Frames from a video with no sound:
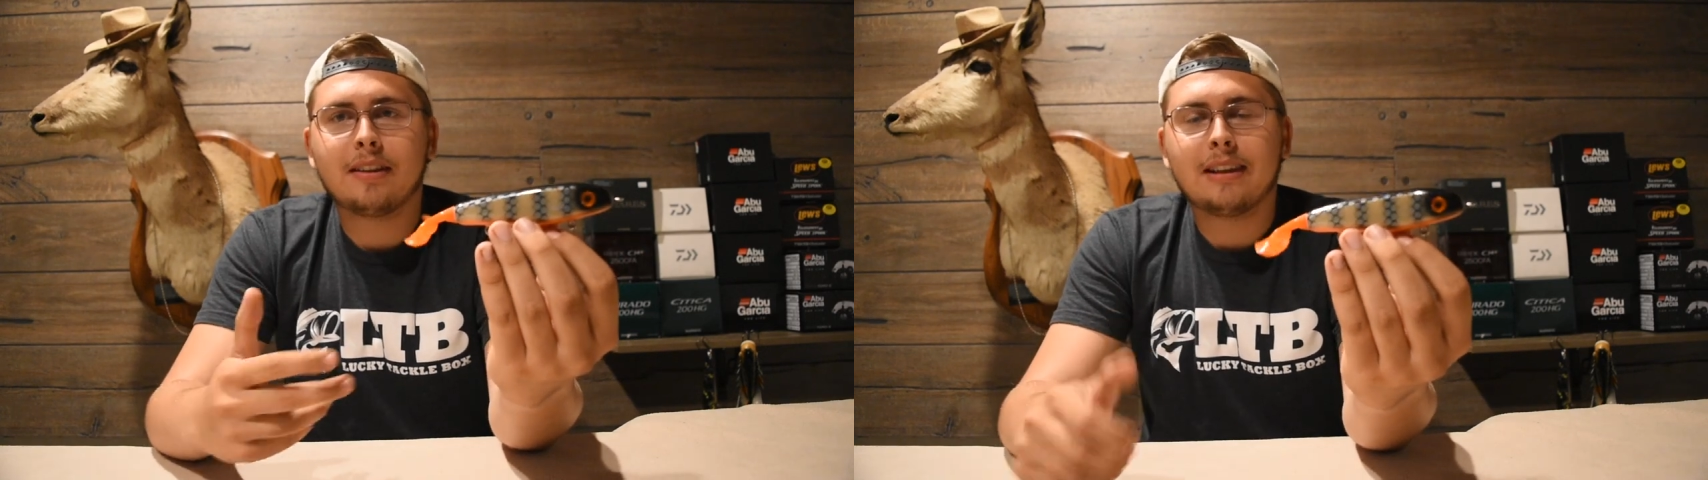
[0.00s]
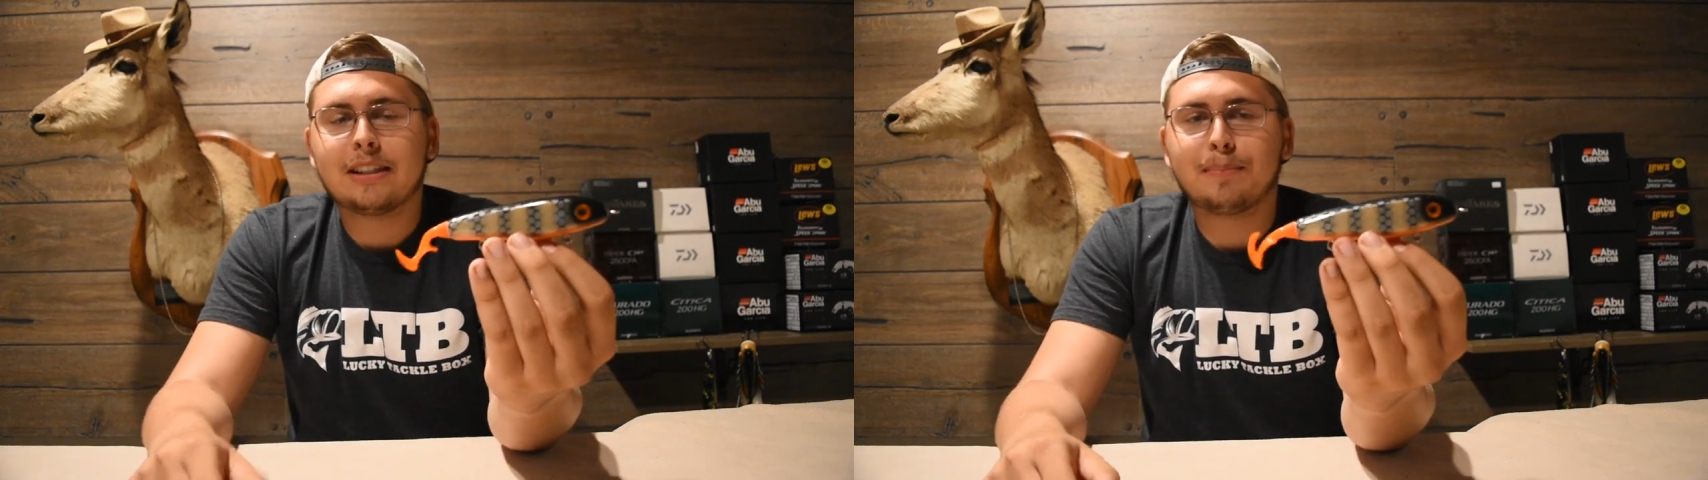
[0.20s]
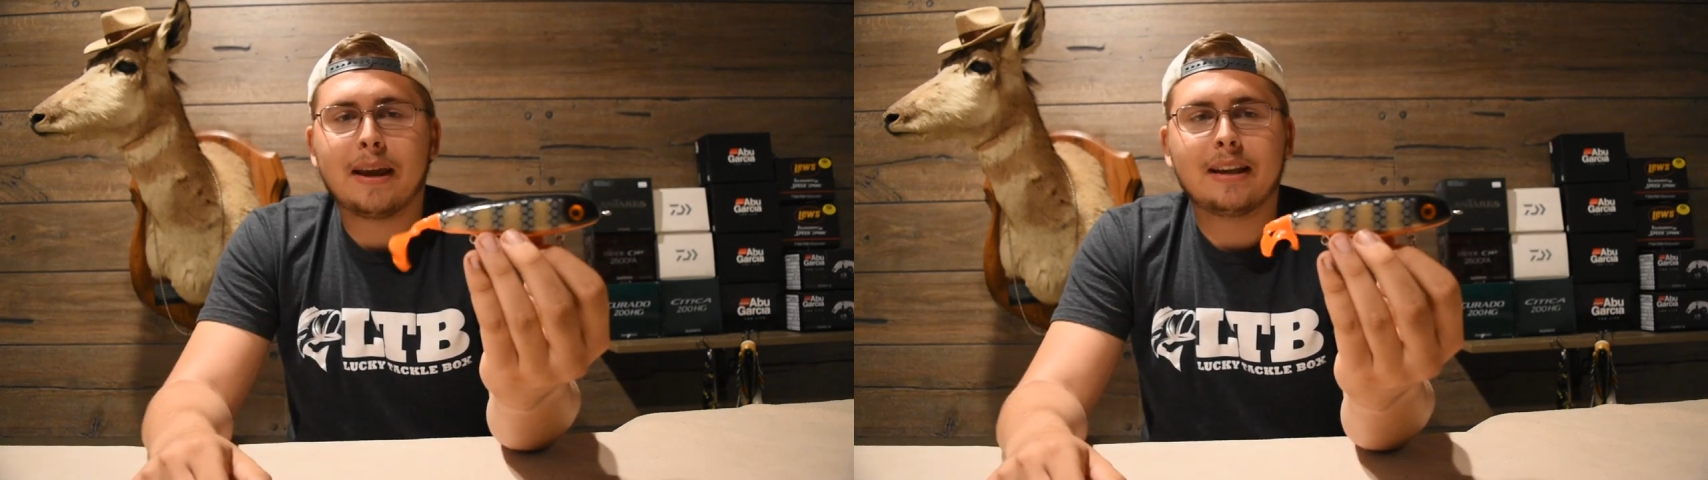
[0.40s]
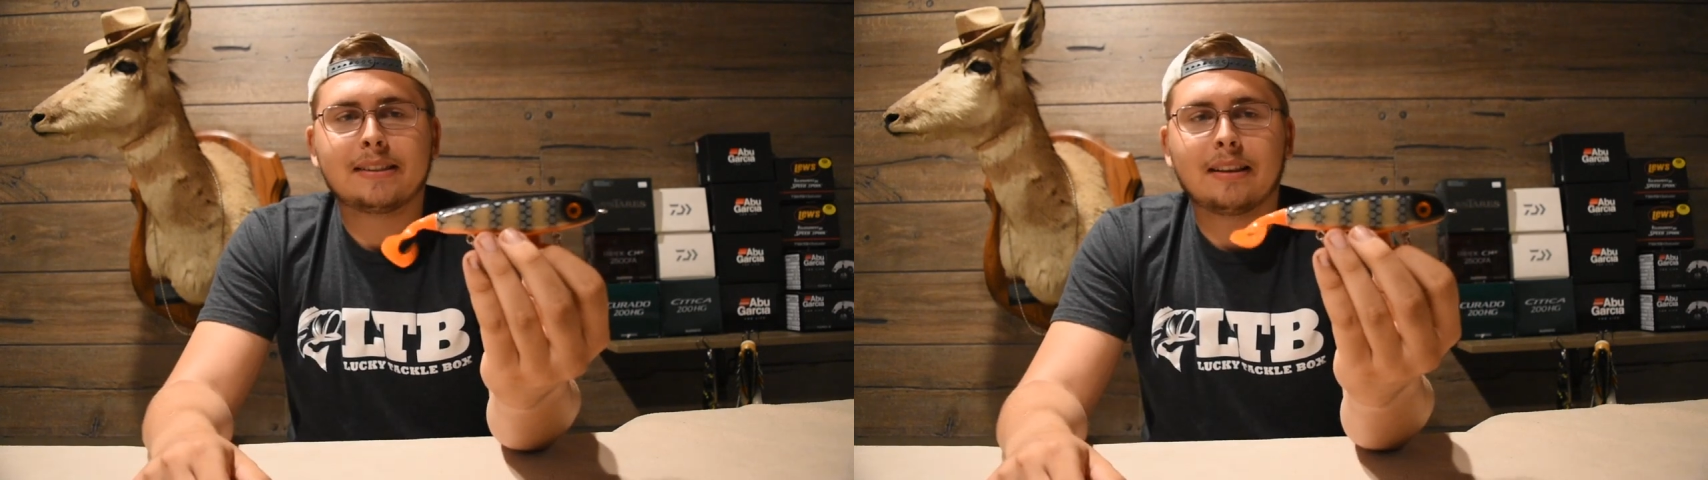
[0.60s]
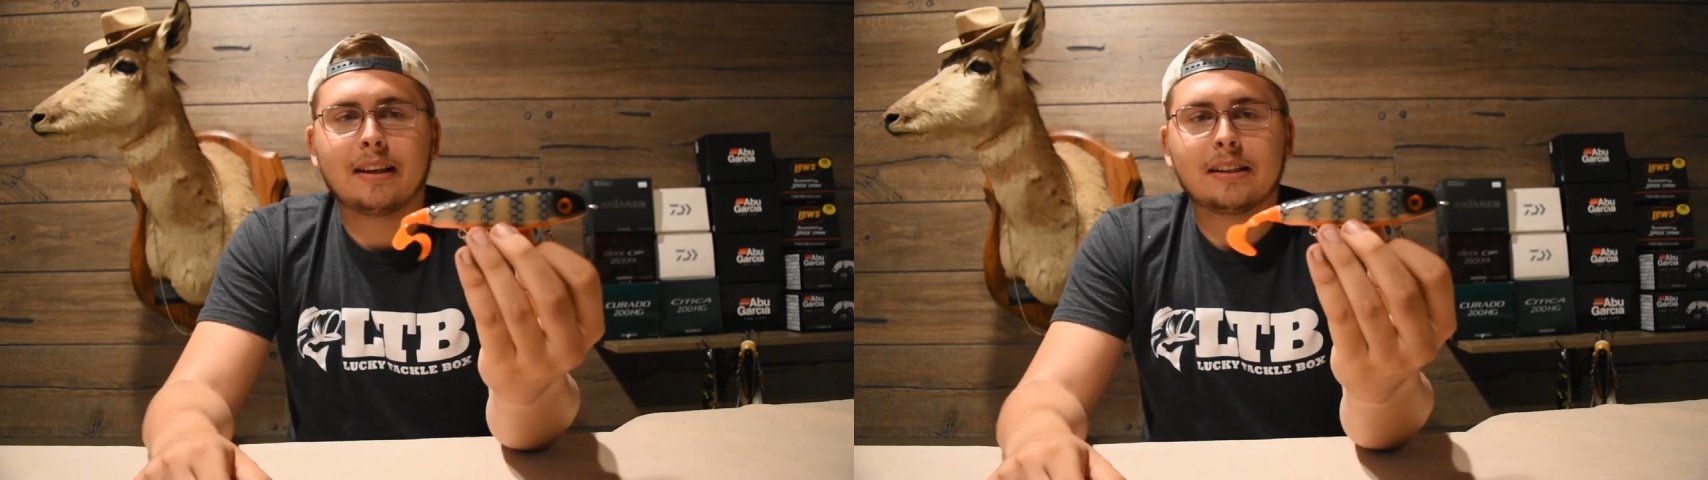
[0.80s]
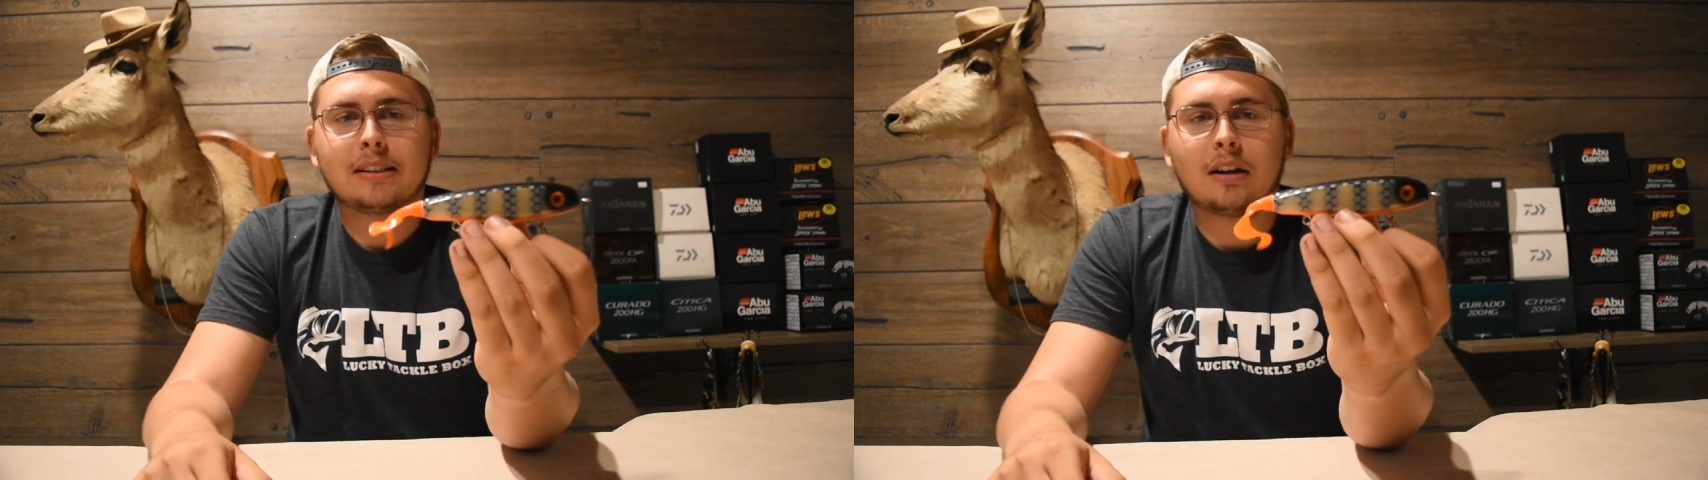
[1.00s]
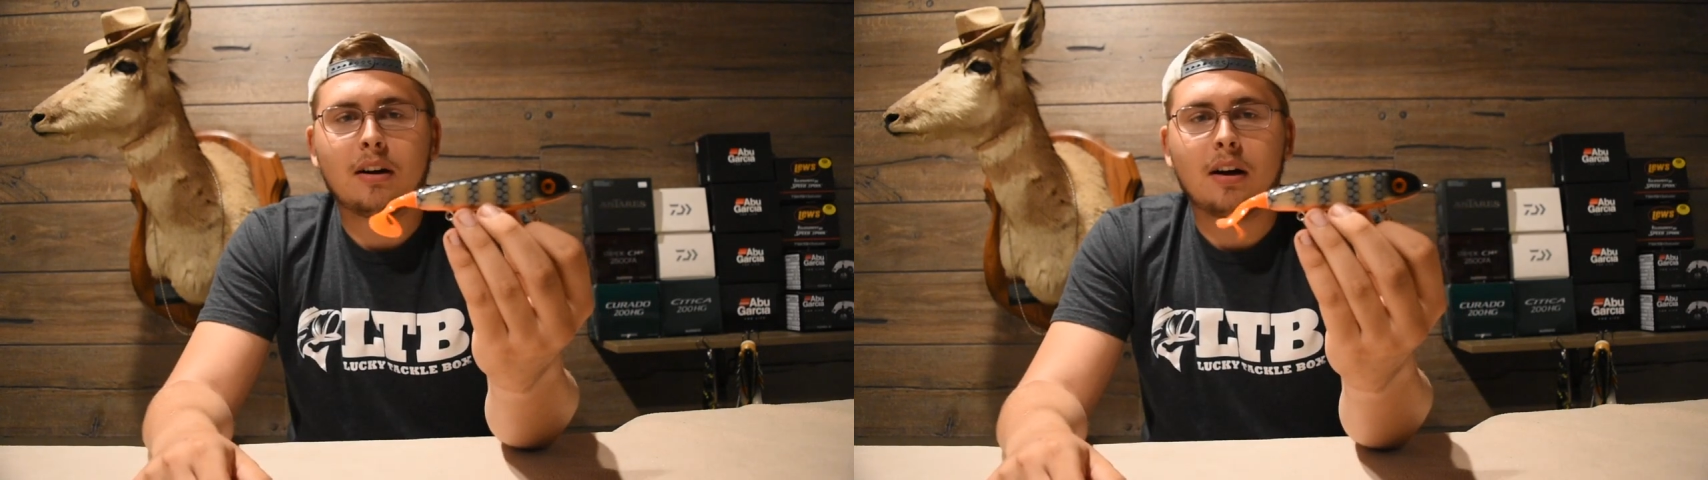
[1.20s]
of these baits in this